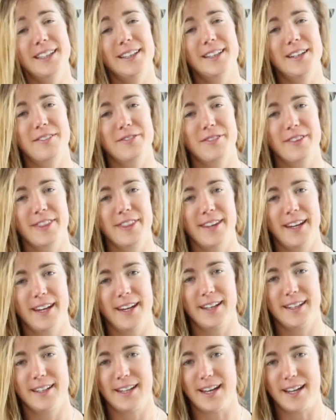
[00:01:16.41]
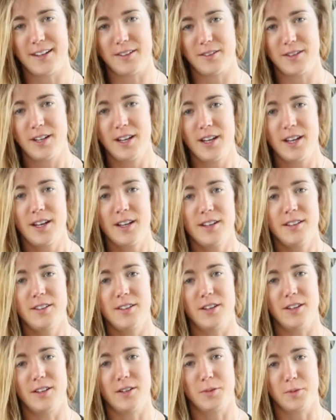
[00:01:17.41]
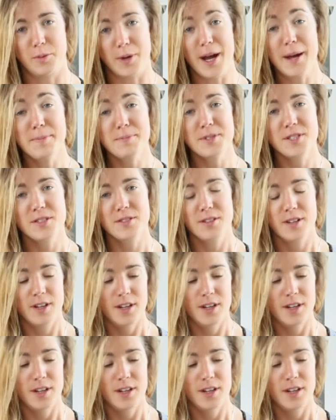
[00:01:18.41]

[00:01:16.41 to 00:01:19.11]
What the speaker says: a different thing than the reps.